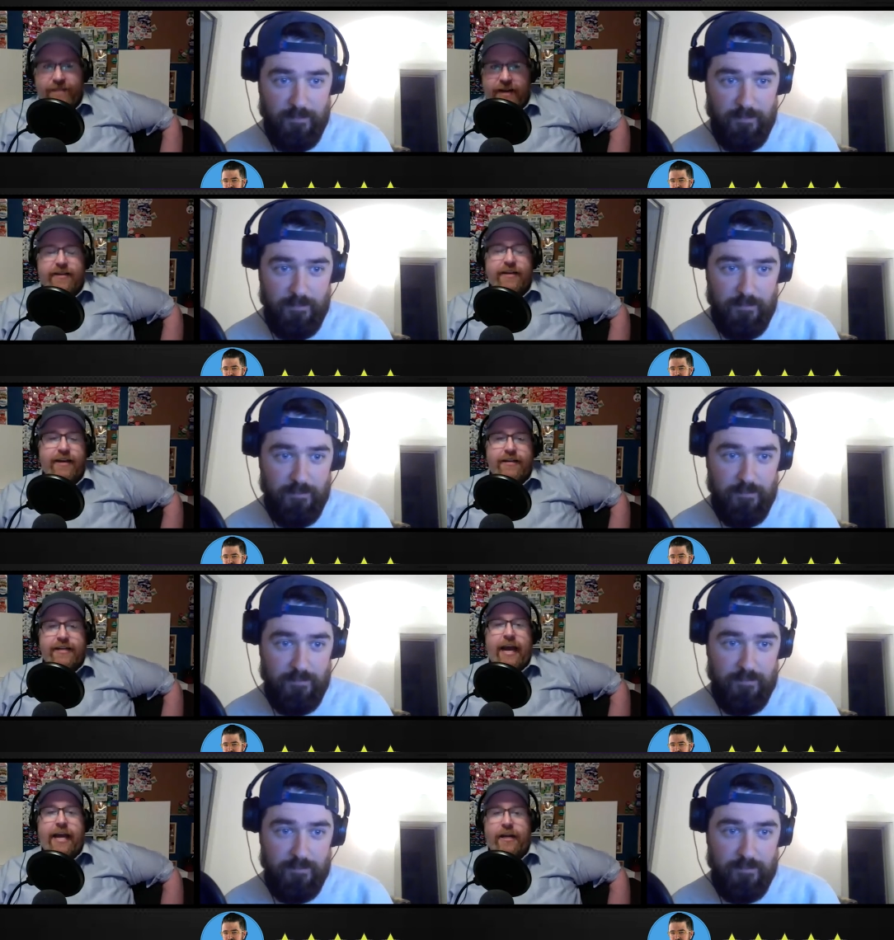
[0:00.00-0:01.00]

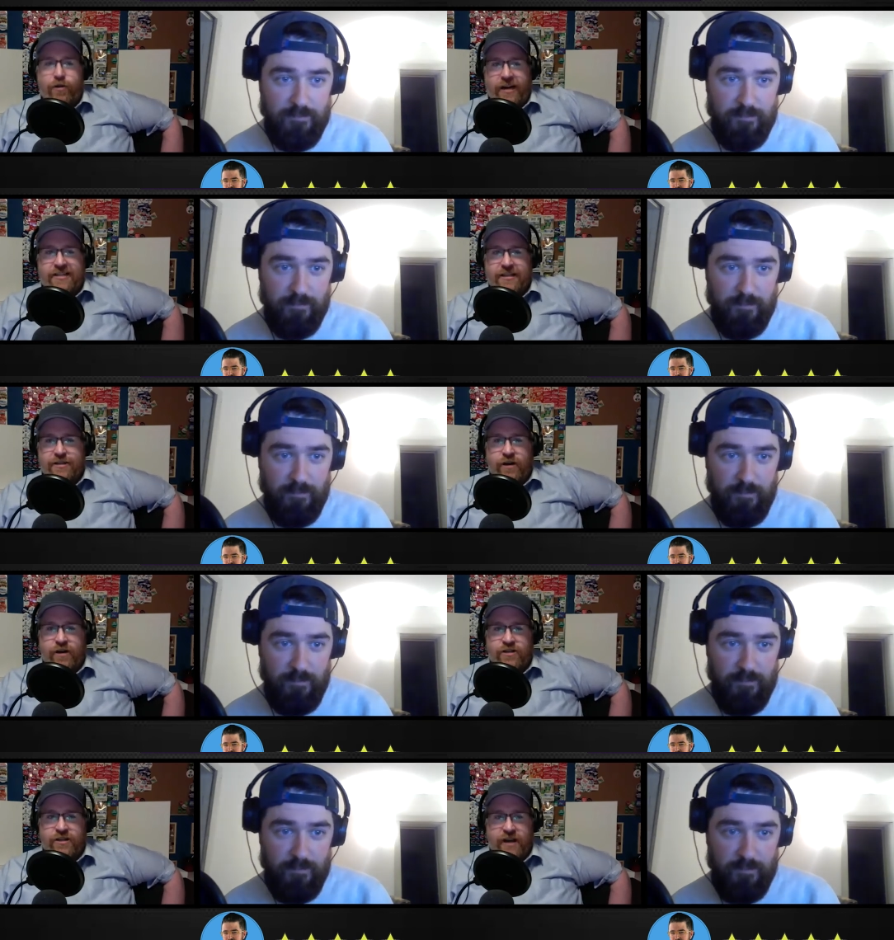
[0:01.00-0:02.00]
Speaker 1: 1998 Chris this
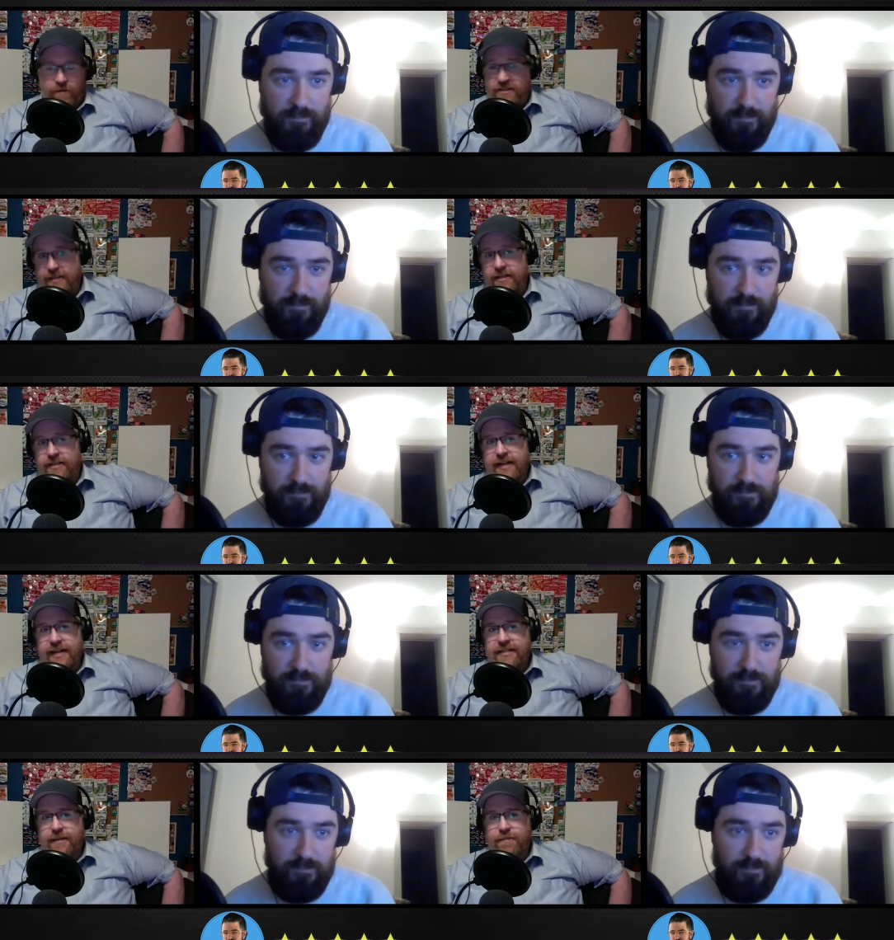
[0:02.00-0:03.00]
question, I would have said the exact
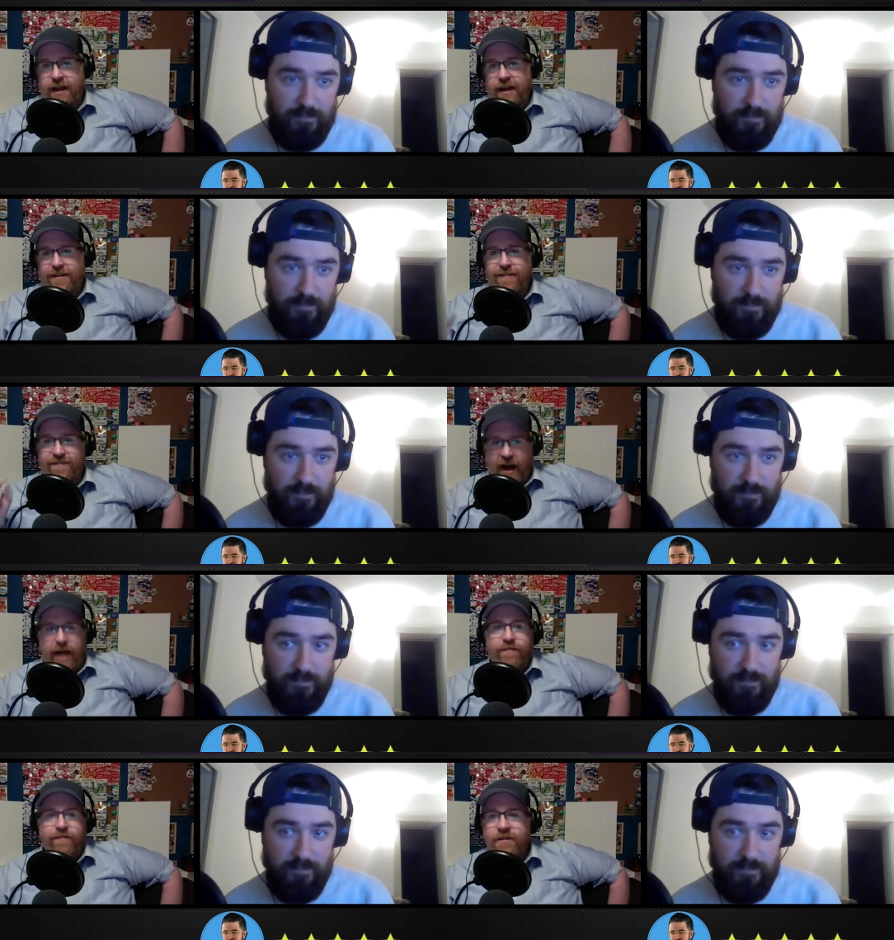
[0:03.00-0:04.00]
same thing, 5.
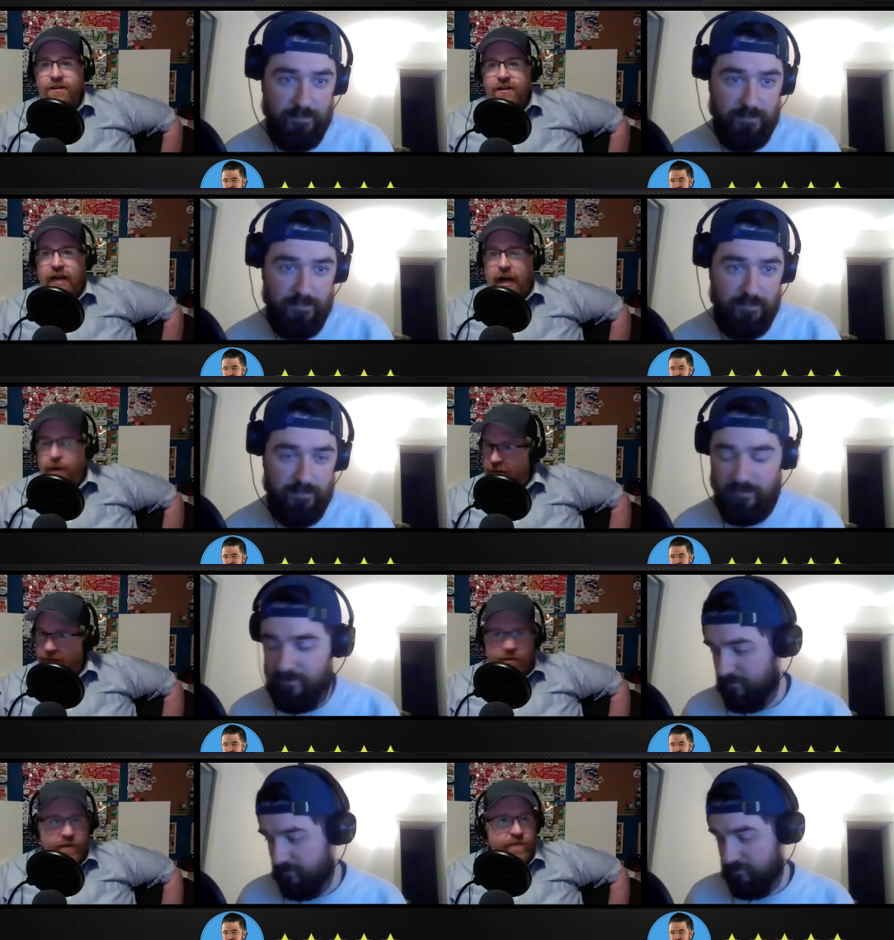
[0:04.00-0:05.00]
I would have
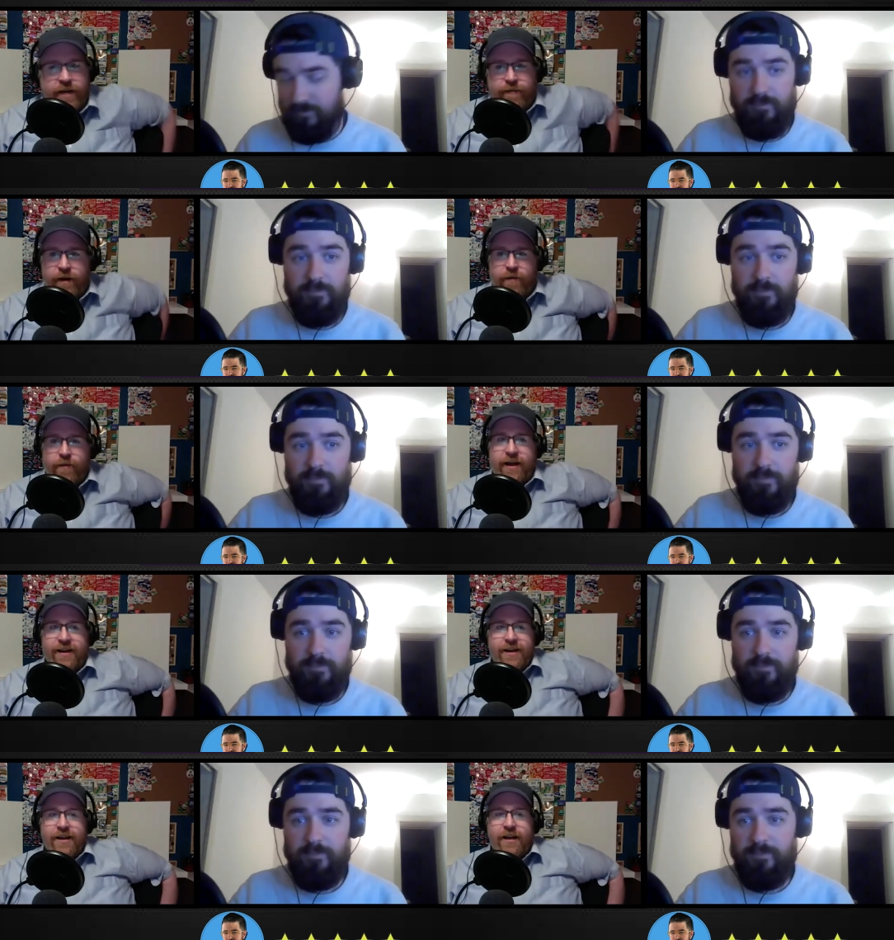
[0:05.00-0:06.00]
given it 5 right away.
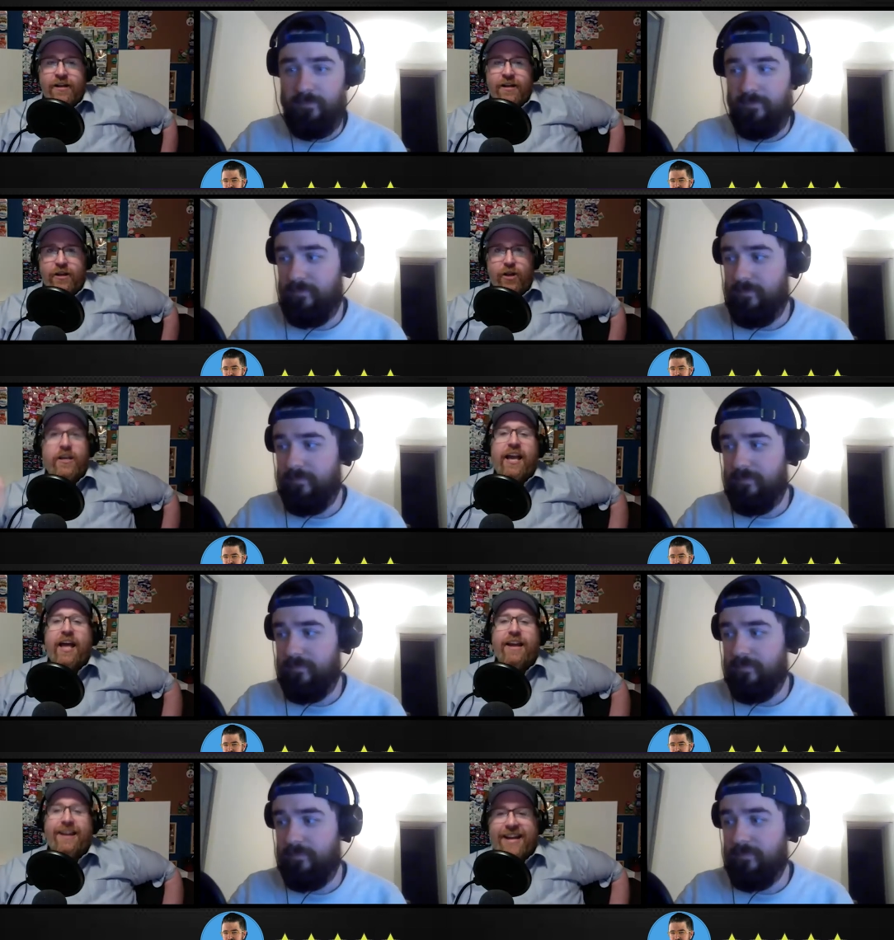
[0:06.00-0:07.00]
Looking
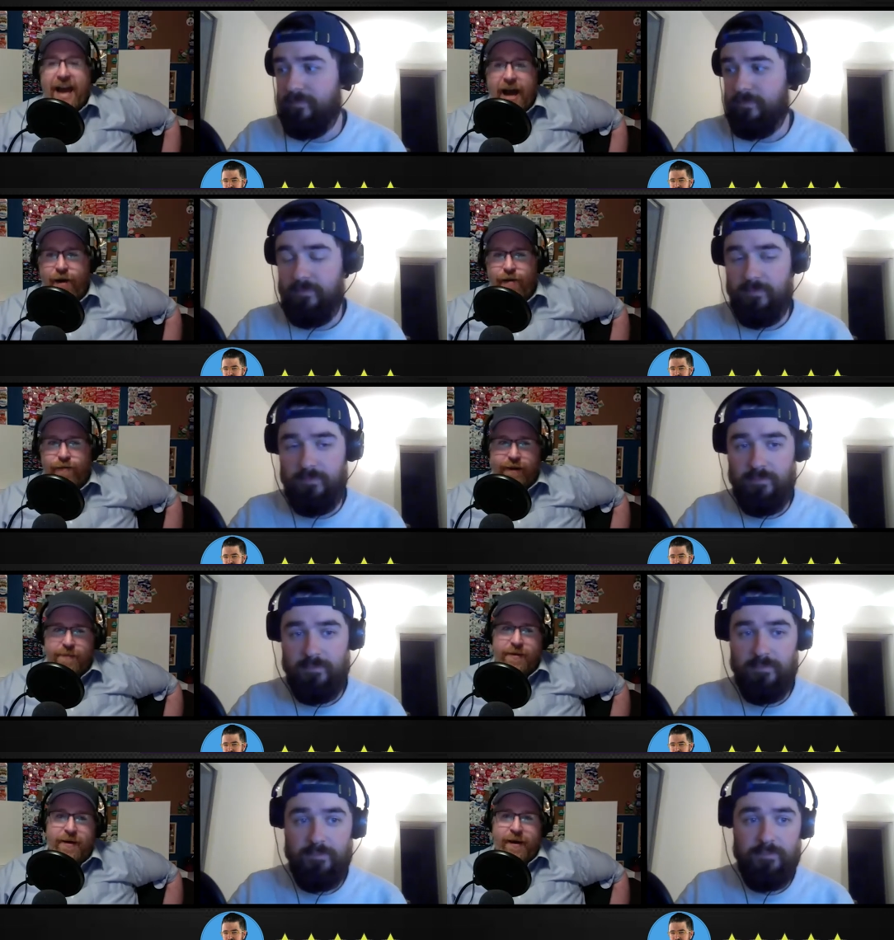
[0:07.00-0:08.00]
at it now from
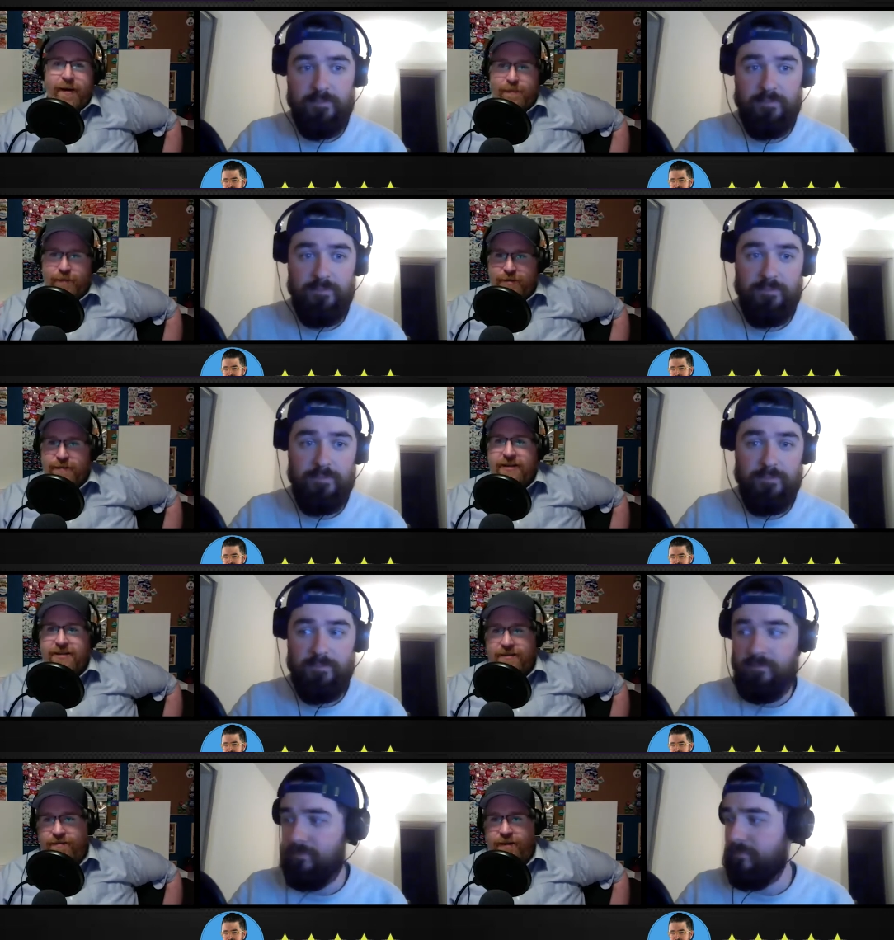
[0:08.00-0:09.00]
a
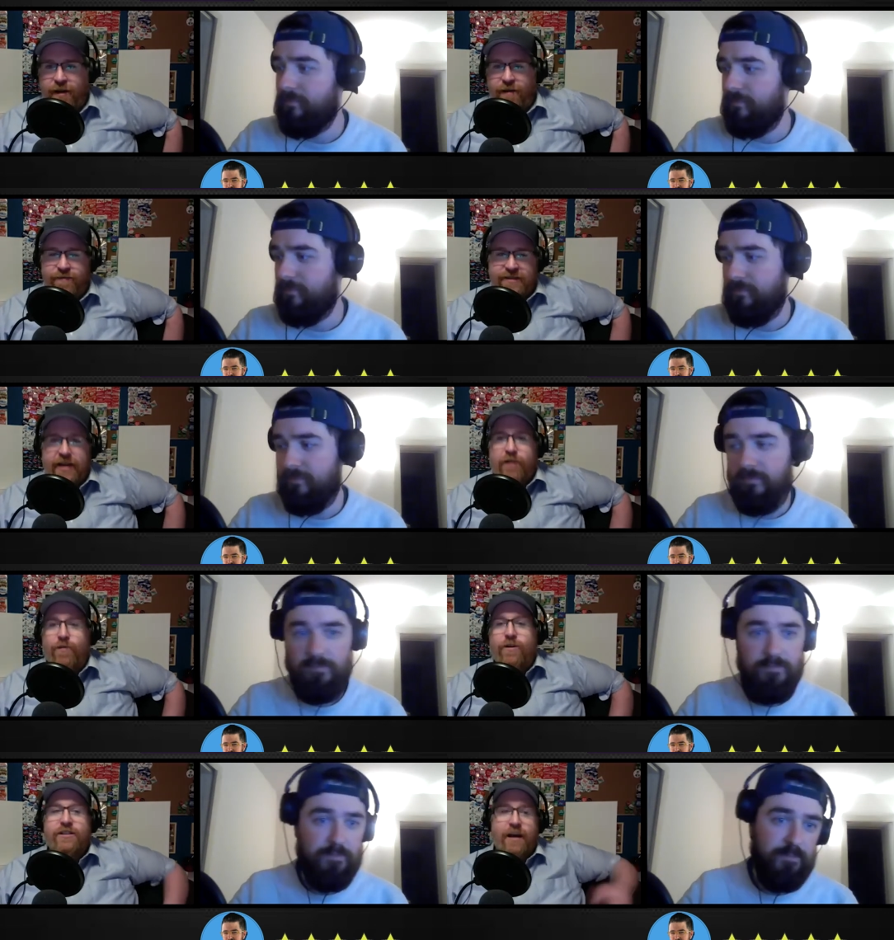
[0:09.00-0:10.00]
perspective of seeing
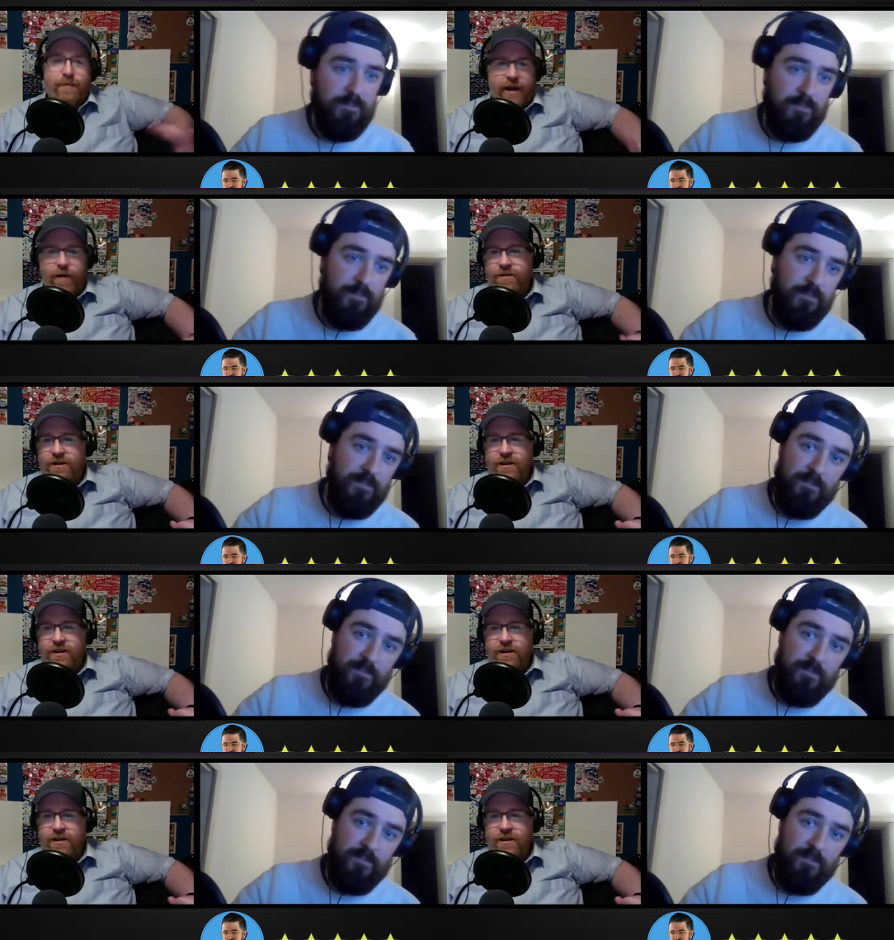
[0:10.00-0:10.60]
what's come out,